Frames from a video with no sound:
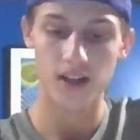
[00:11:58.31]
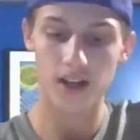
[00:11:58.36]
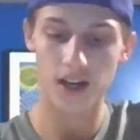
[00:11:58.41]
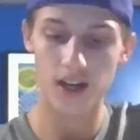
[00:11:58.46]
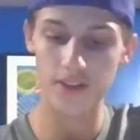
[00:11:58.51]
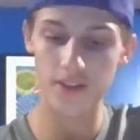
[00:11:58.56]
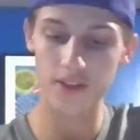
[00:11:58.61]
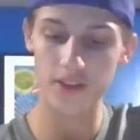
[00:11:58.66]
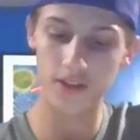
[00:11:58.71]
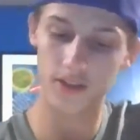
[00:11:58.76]

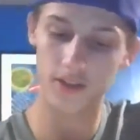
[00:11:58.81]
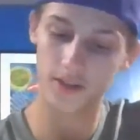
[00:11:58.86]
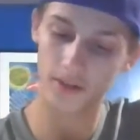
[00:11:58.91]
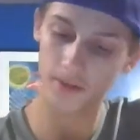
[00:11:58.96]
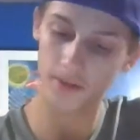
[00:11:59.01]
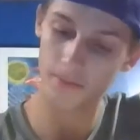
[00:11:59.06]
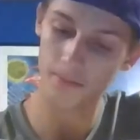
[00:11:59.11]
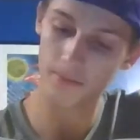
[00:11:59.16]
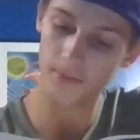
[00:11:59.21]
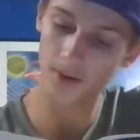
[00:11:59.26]
I think
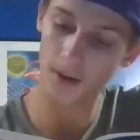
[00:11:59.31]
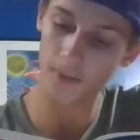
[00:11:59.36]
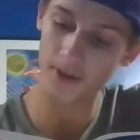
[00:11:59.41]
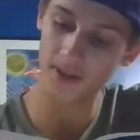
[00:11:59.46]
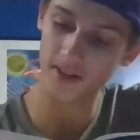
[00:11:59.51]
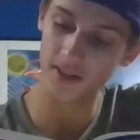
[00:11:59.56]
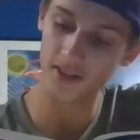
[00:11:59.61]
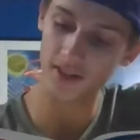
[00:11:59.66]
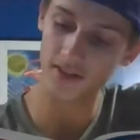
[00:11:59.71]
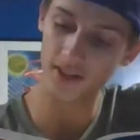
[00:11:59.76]
Mom
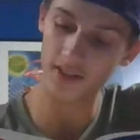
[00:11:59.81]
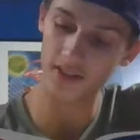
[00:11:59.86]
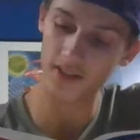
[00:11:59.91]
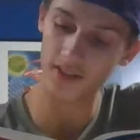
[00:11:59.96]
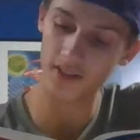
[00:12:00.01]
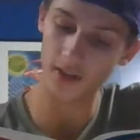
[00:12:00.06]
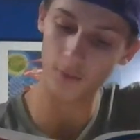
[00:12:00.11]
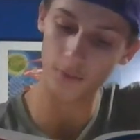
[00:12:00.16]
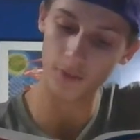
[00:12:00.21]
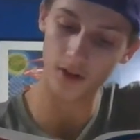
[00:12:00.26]
had this
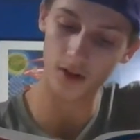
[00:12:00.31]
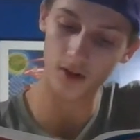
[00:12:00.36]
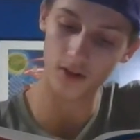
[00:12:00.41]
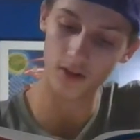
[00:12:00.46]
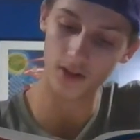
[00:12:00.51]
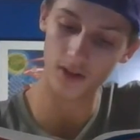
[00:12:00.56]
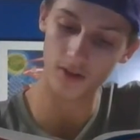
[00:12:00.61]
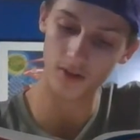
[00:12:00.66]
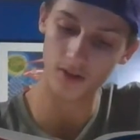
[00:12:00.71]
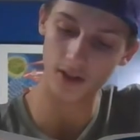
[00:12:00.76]
idea that we're all
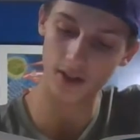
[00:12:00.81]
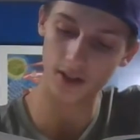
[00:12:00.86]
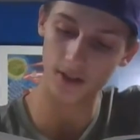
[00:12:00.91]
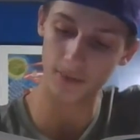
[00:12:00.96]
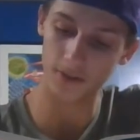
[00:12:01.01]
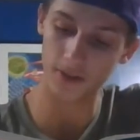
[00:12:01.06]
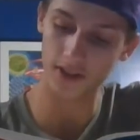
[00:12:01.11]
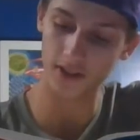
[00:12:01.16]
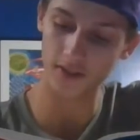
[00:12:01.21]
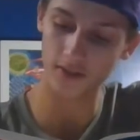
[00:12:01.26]
going to learn how to
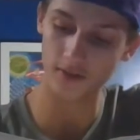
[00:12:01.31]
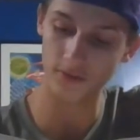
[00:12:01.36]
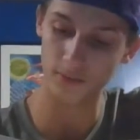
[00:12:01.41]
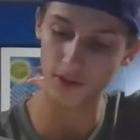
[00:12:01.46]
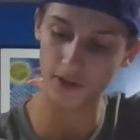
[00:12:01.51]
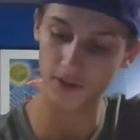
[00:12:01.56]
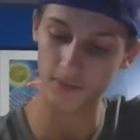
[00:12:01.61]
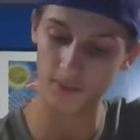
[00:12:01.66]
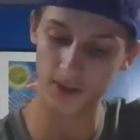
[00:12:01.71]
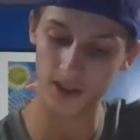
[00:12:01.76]
play
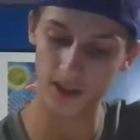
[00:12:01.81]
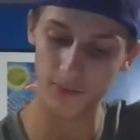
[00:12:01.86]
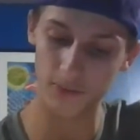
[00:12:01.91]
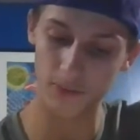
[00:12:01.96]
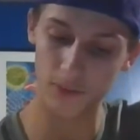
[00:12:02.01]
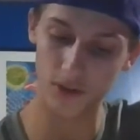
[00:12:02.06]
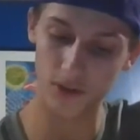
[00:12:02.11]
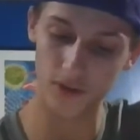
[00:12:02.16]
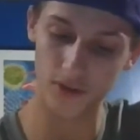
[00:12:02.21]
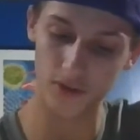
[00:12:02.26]
instruments and
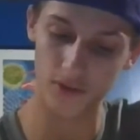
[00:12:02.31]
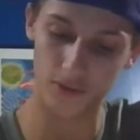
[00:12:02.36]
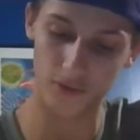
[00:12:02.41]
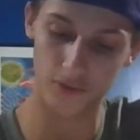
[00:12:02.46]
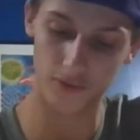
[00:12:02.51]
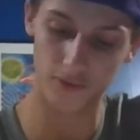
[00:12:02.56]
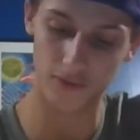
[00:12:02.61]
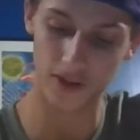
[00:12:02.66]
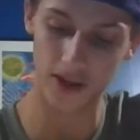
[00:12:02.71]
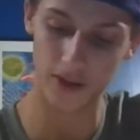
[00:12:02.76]
become one of
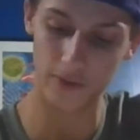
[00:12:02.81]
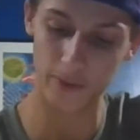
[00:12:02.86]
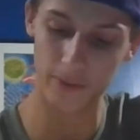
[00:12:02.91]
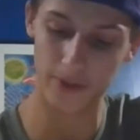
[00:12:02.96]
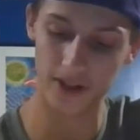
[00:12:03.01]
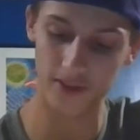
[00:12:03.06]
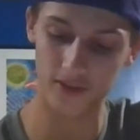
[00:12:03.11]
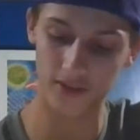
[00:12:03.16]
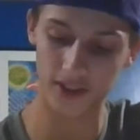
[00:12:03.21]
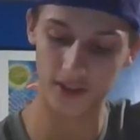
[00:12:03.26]
those family
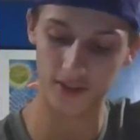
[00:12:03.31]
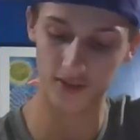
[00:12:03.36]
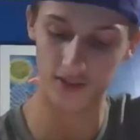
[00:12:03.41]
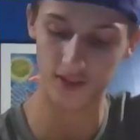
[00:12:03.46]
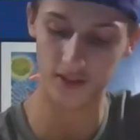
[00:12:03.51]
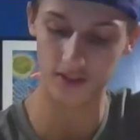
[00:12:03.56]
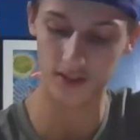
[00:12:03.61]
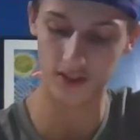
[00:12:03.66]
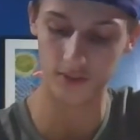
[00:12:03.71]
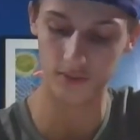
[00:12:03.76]
bands like you see
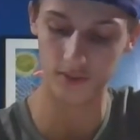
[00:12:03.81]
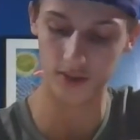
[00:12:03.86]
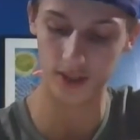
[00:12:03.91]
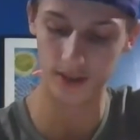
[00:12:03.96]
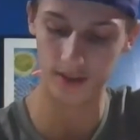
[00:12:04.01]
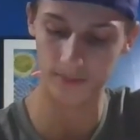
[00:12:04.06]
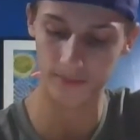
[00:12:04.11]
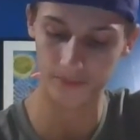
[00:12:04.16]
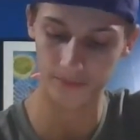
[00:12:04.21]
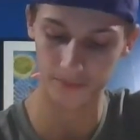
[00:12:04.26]
on
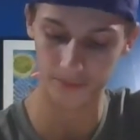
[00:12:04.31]
TV.